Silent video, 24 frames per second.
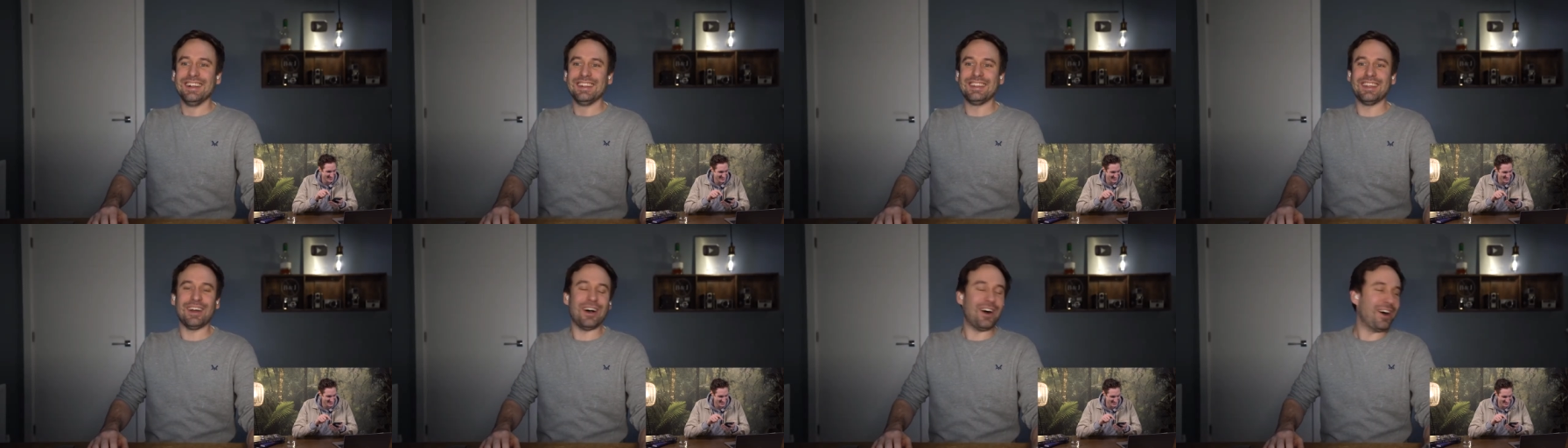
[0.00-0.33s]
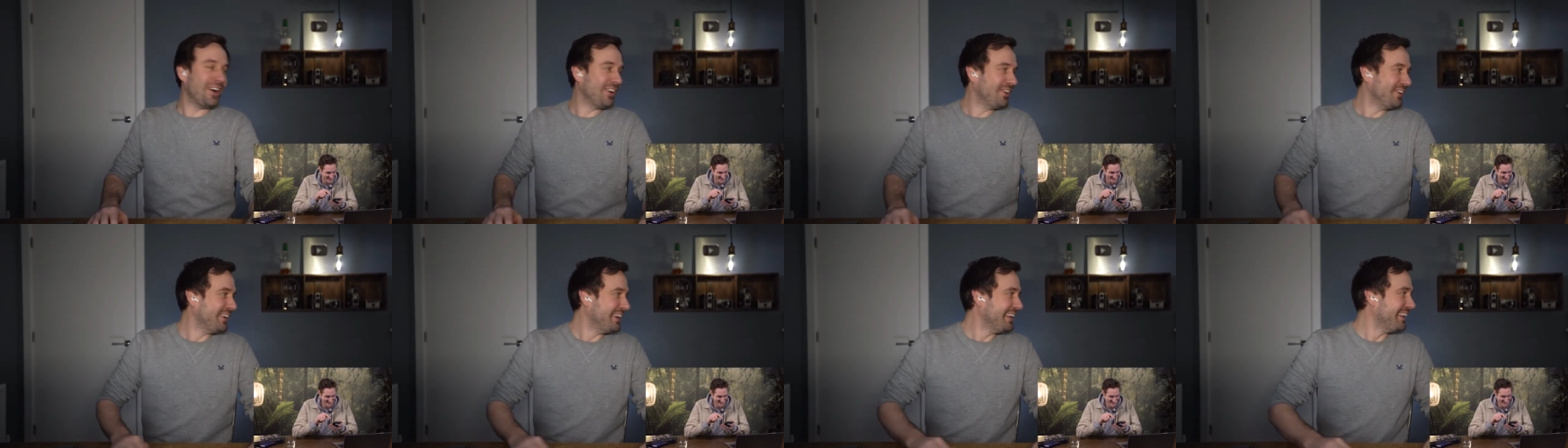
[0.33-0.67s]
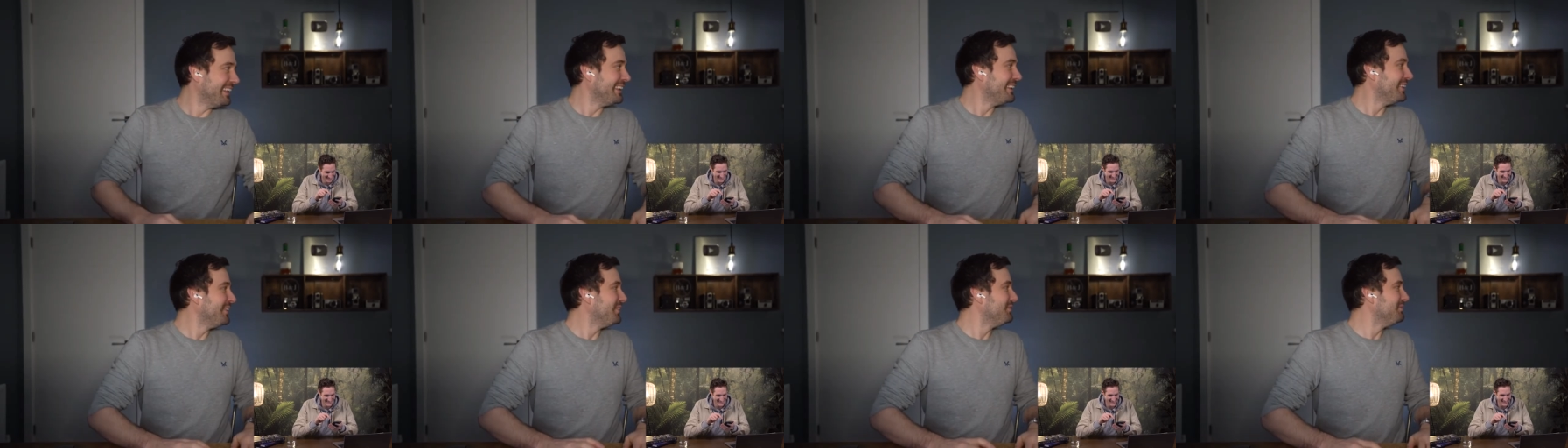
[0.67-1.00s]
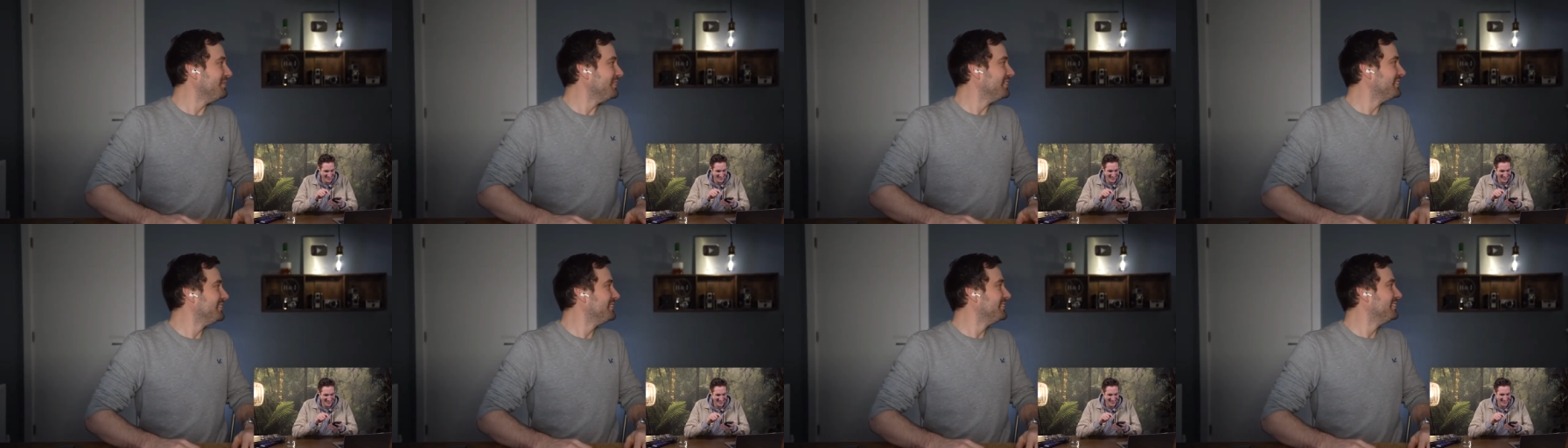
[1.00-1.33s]
The irony of
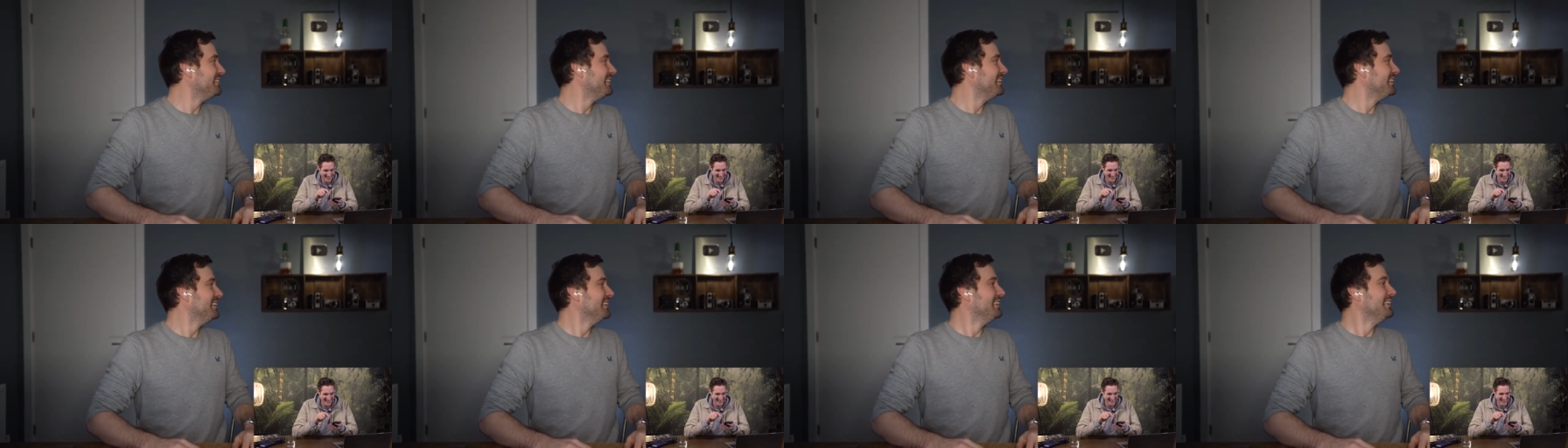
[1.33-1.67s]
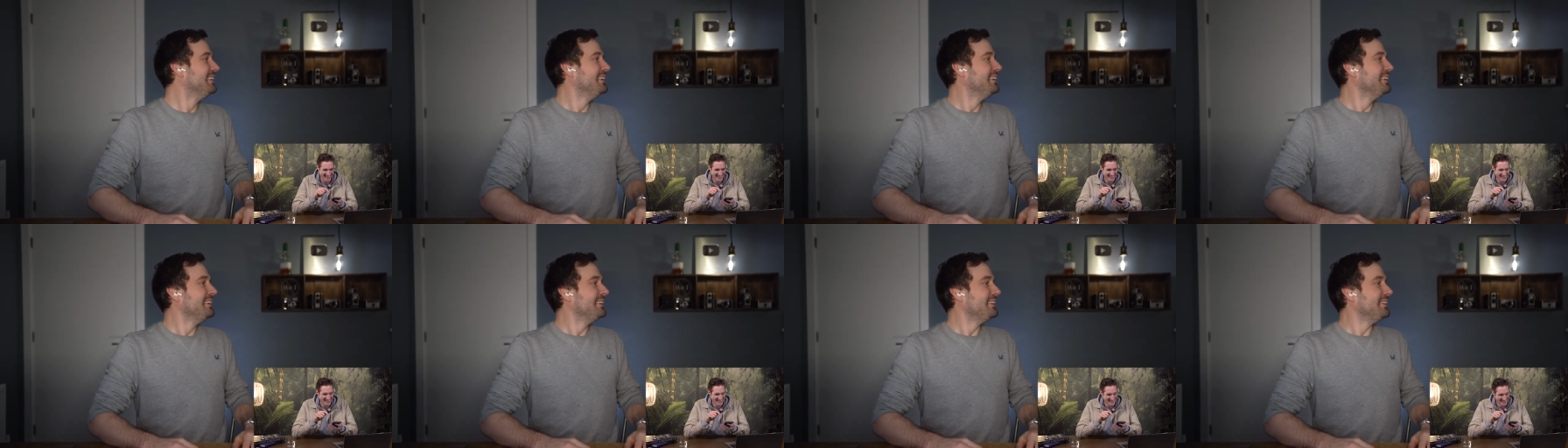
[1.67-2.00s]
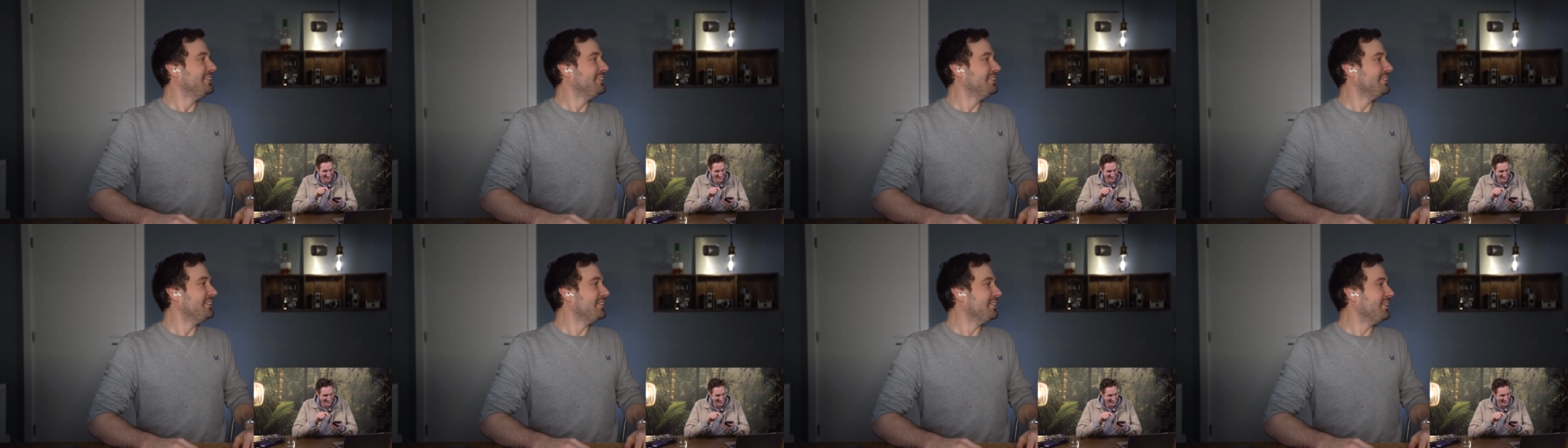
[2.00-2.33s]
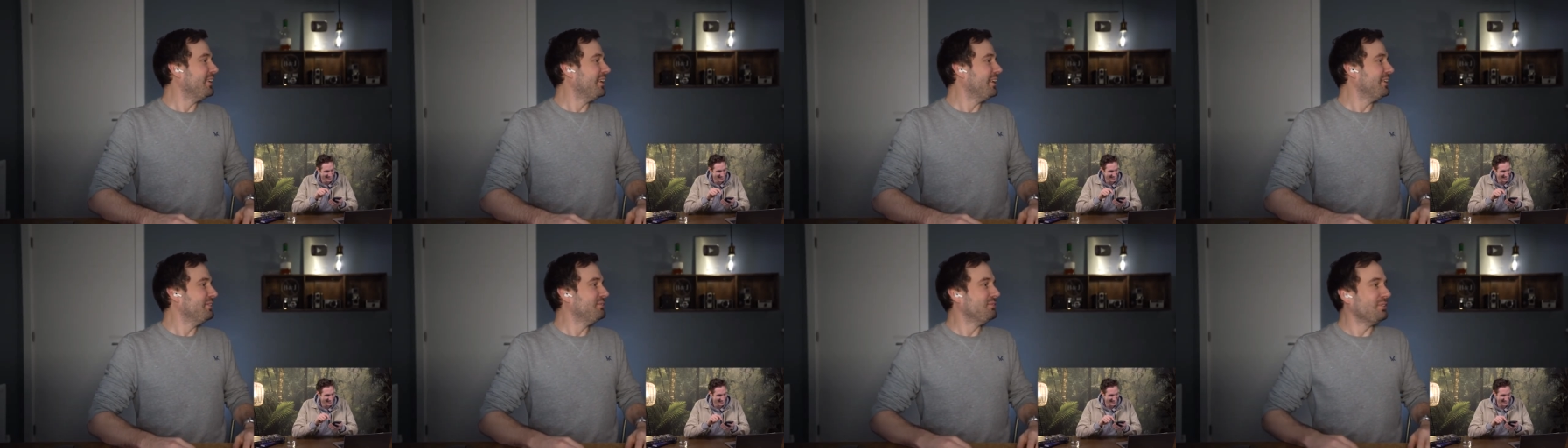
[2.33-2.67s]
us using
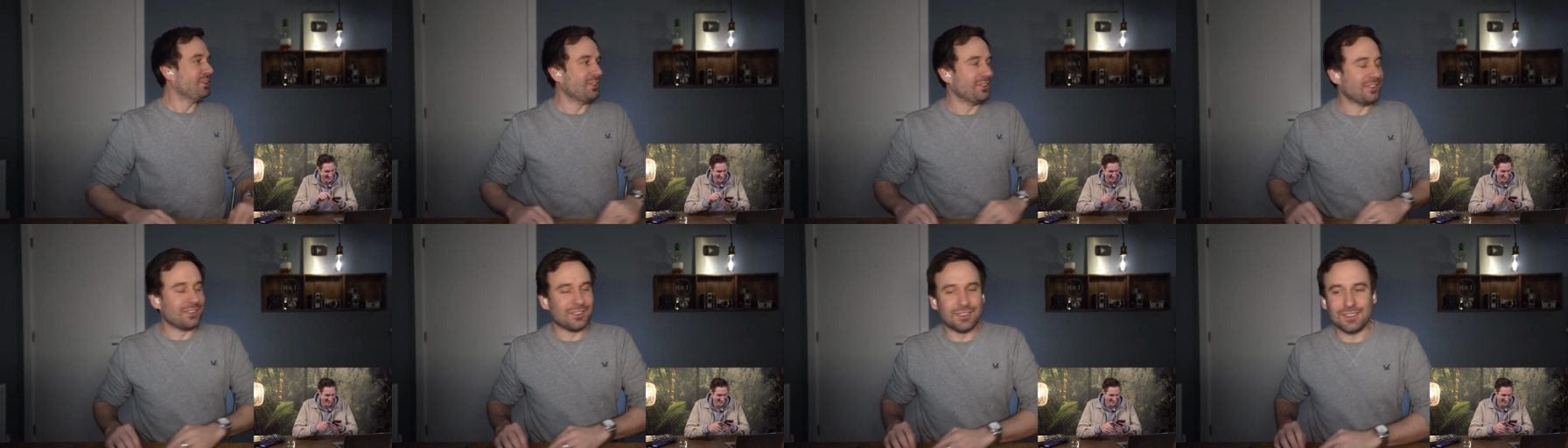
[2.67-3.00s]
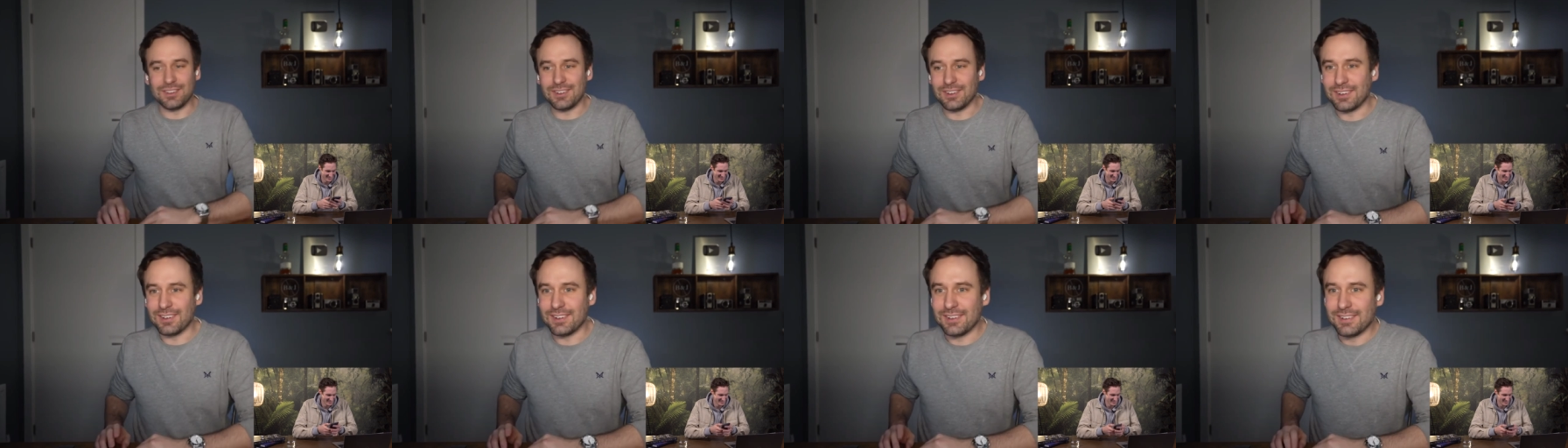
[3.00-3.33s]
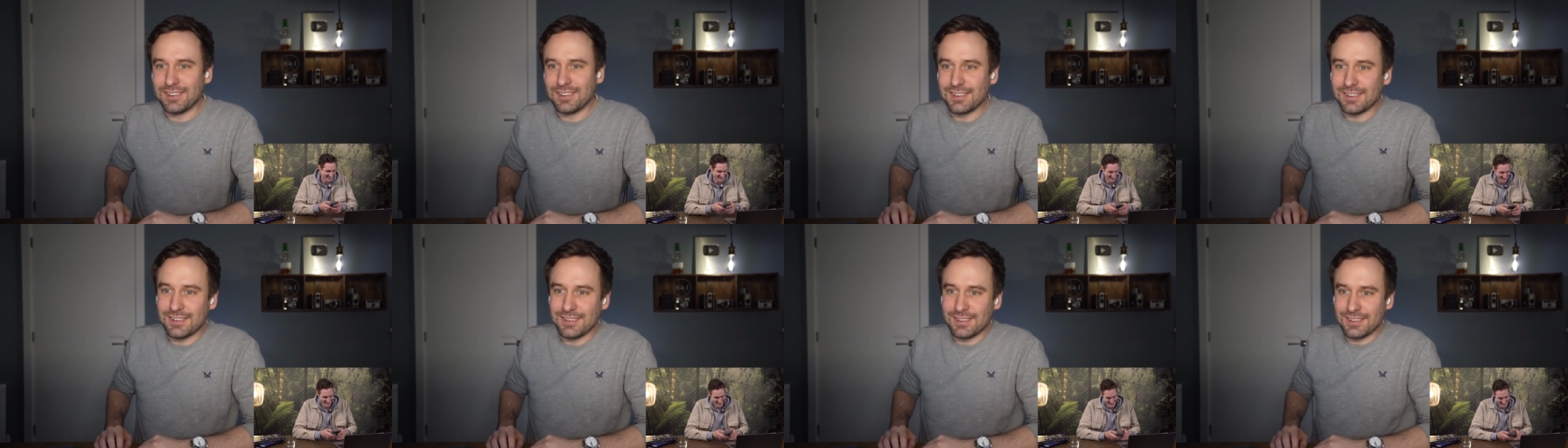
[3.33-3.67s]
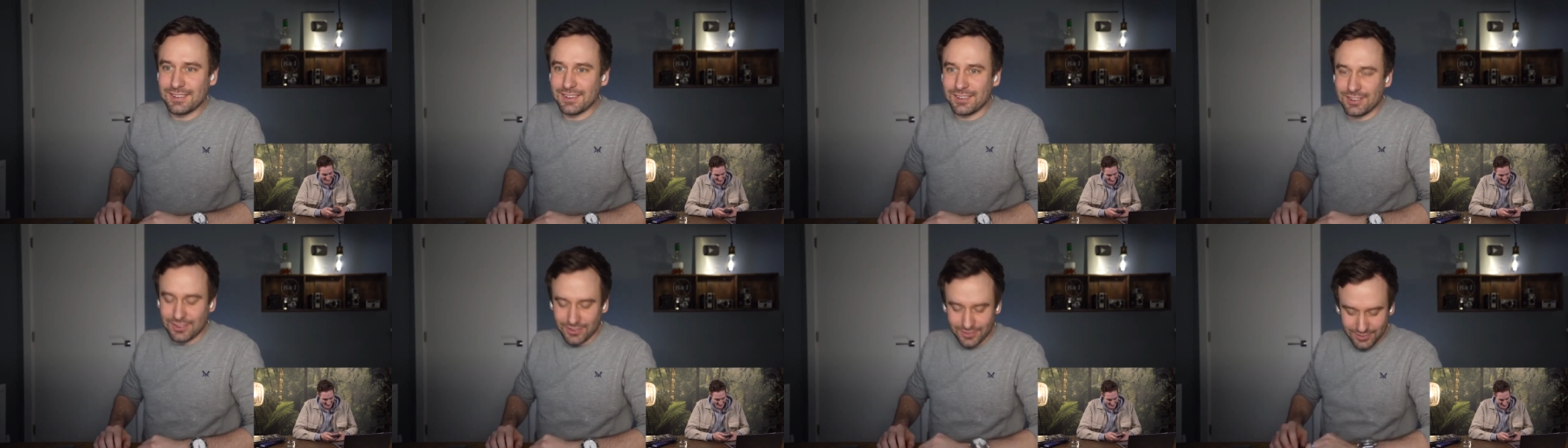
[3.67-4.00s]
iPhones to,
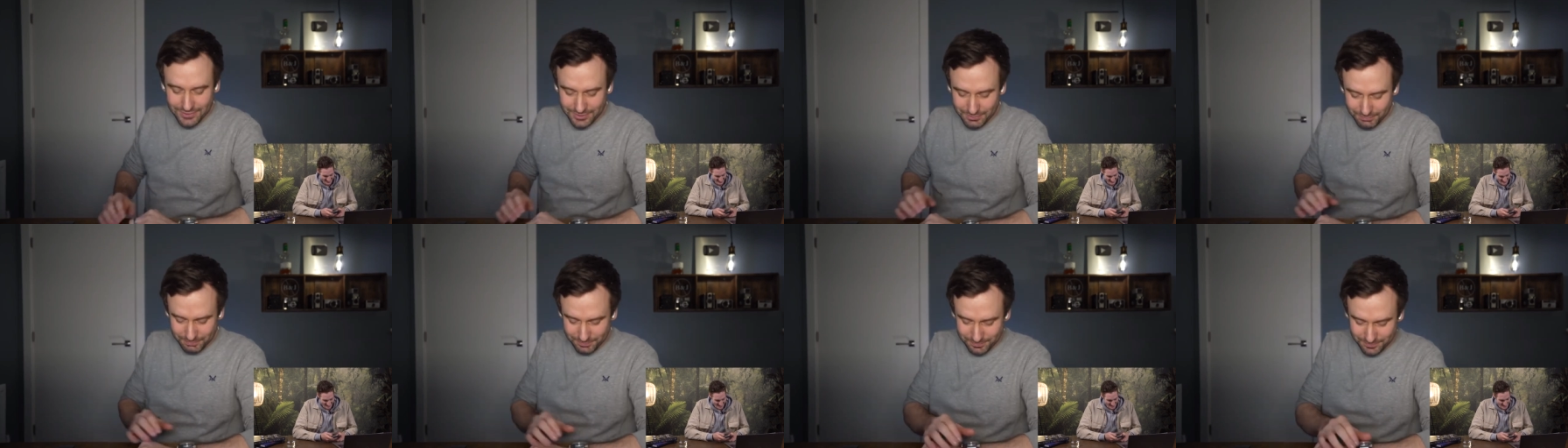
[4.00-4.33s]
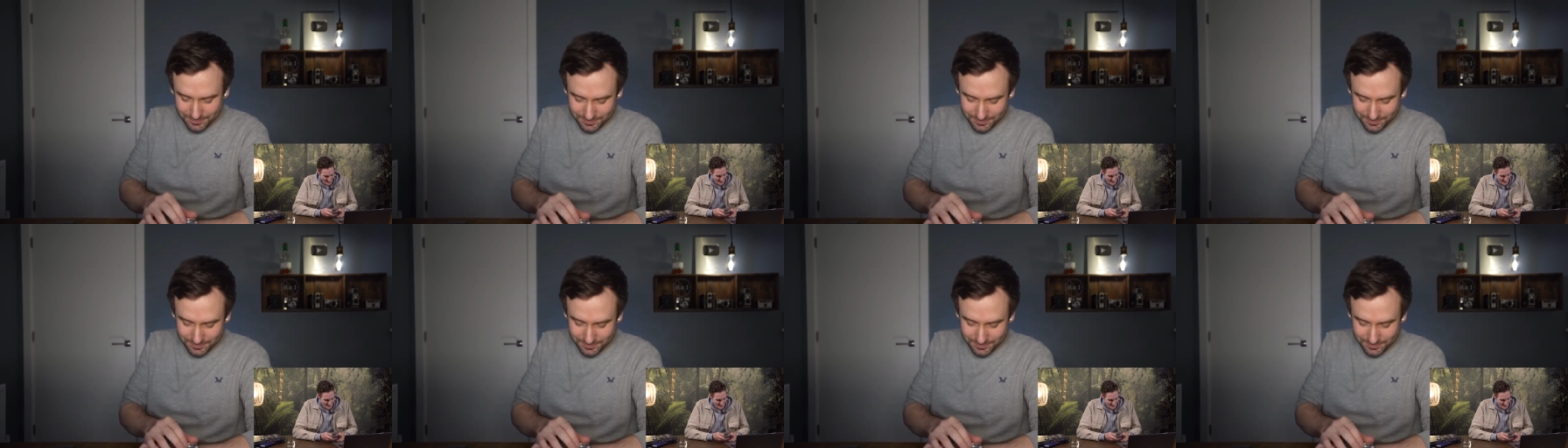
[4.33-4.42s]
to time.